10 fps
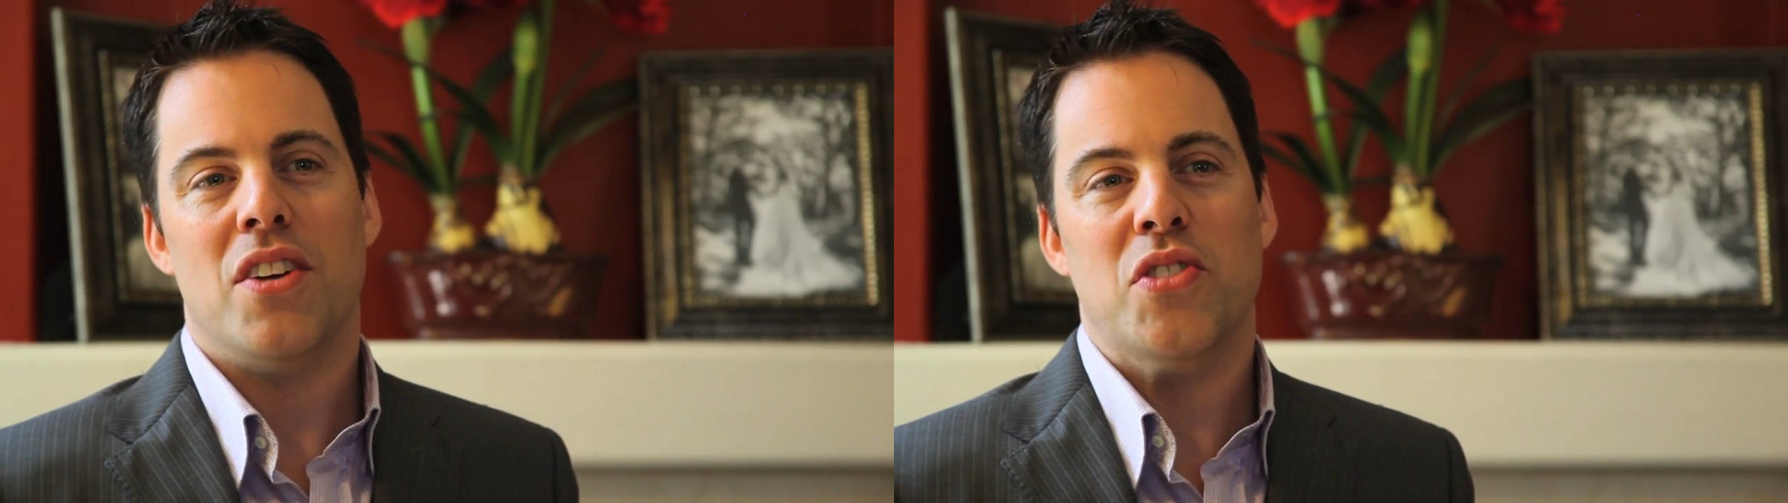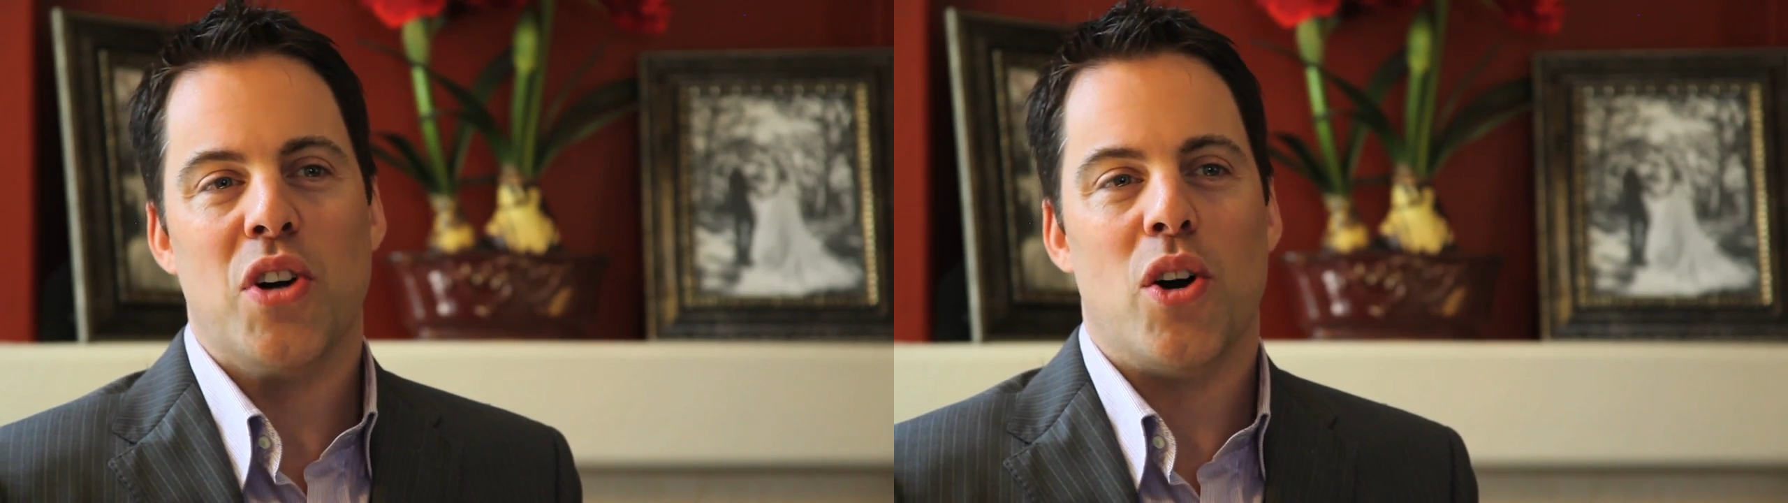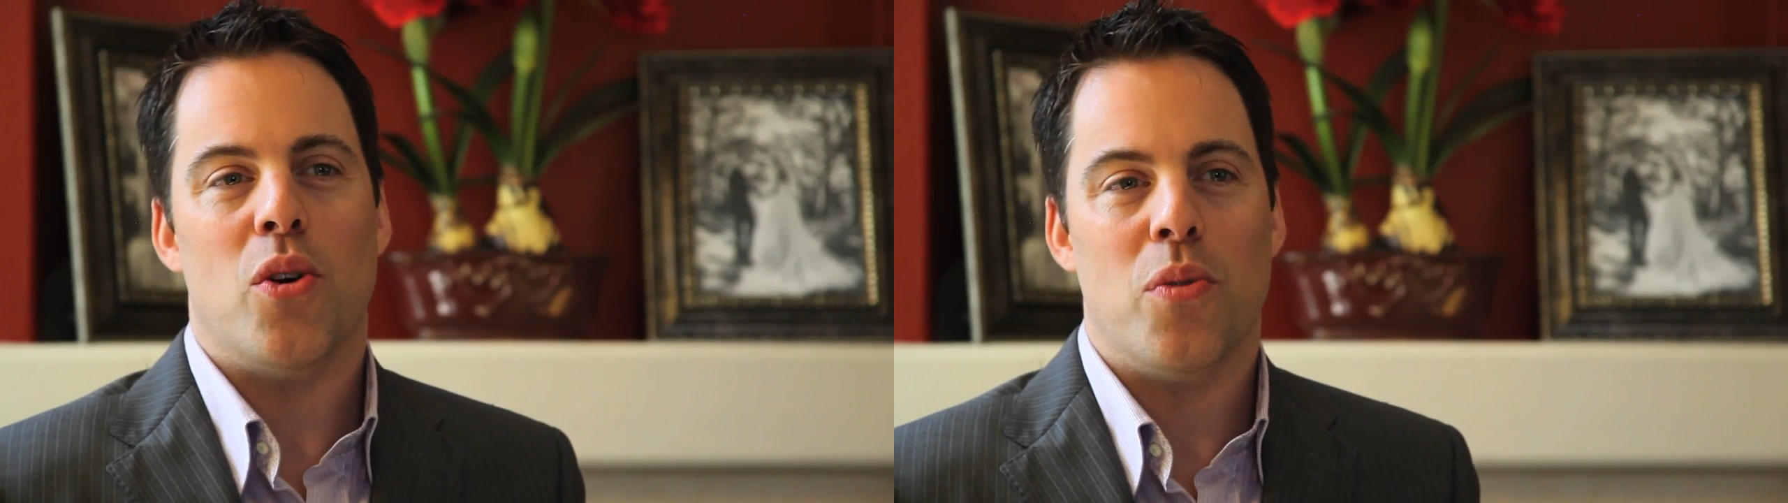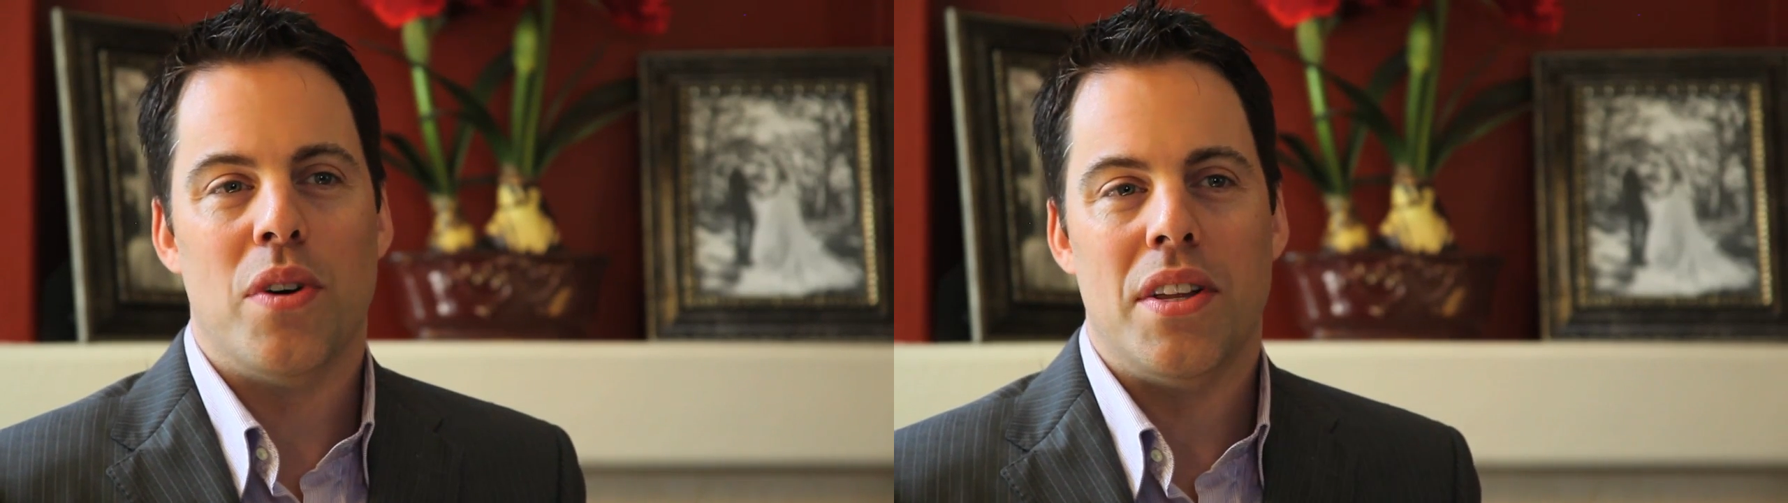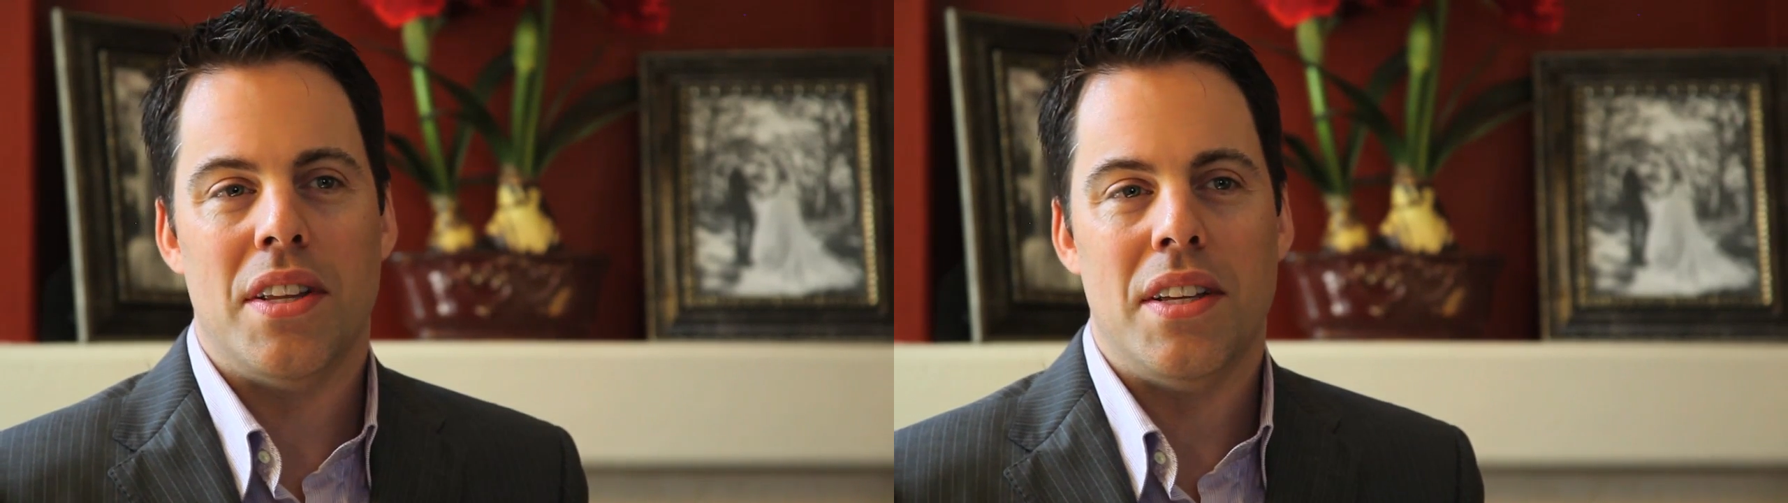
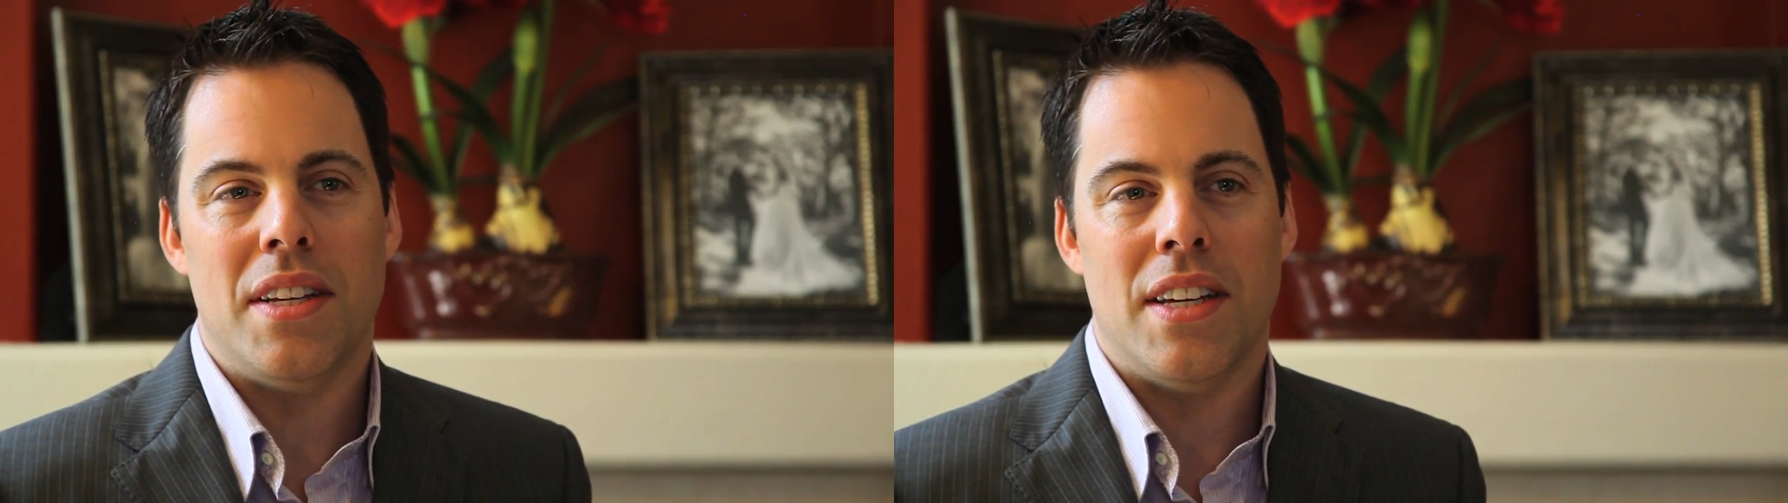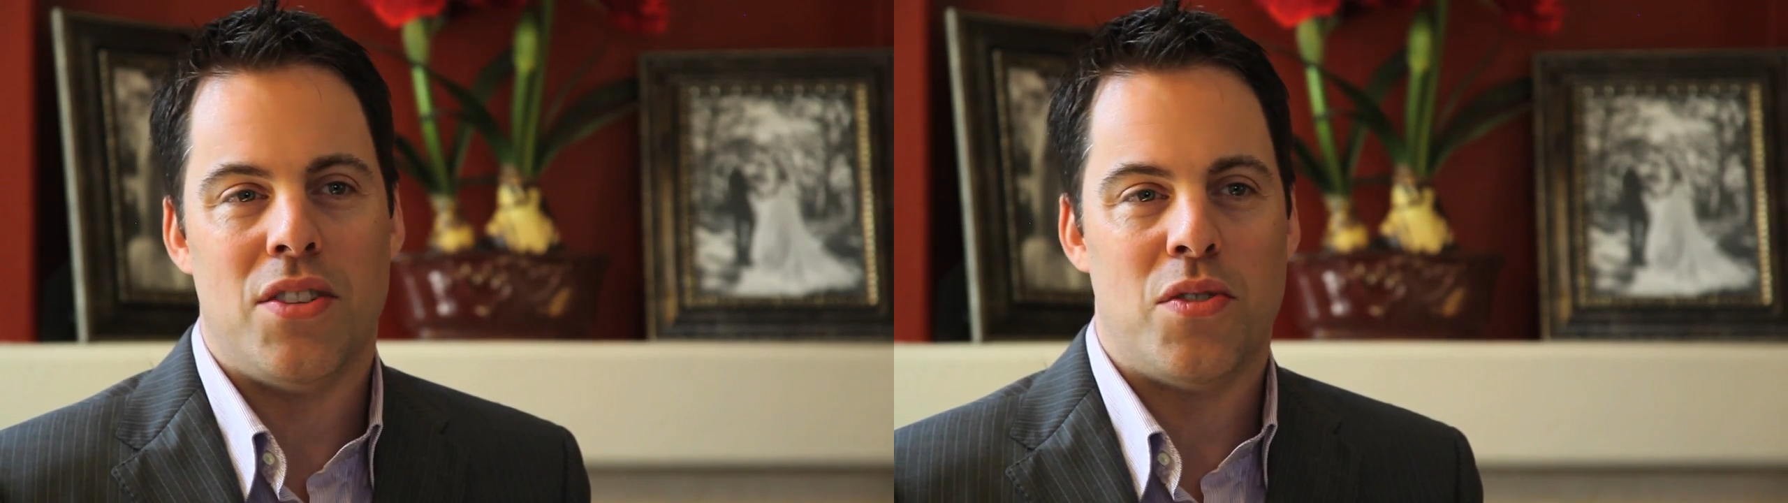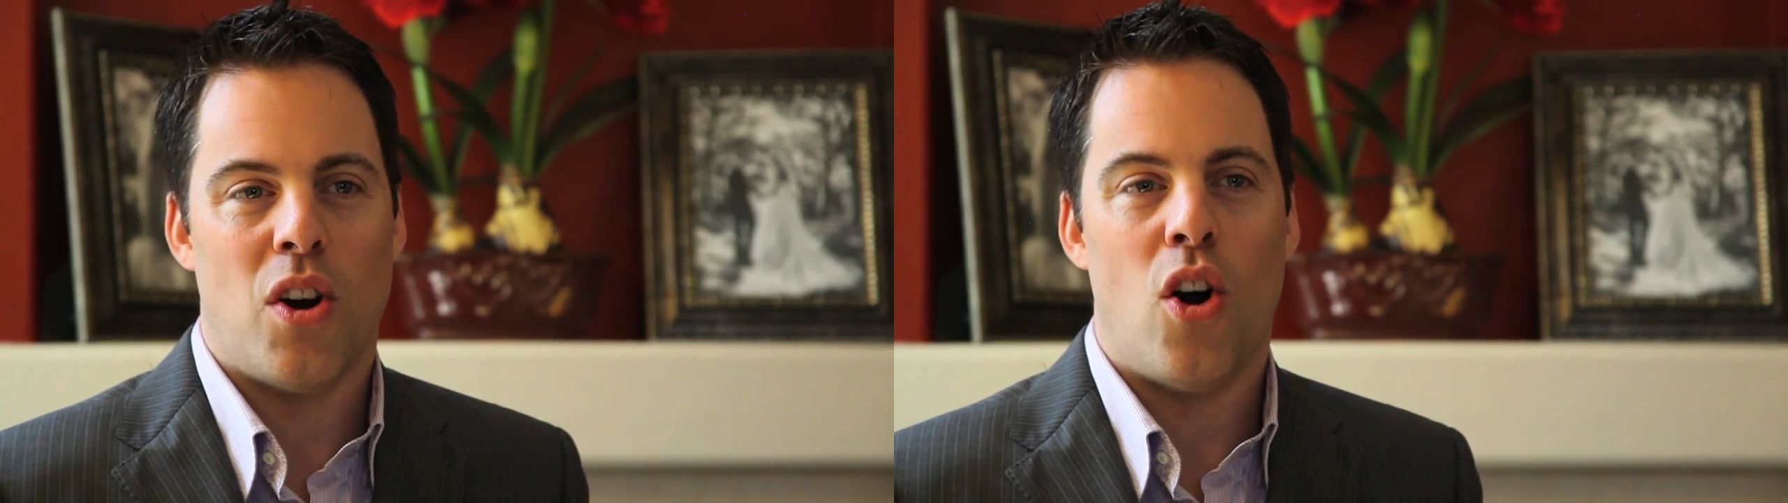so it's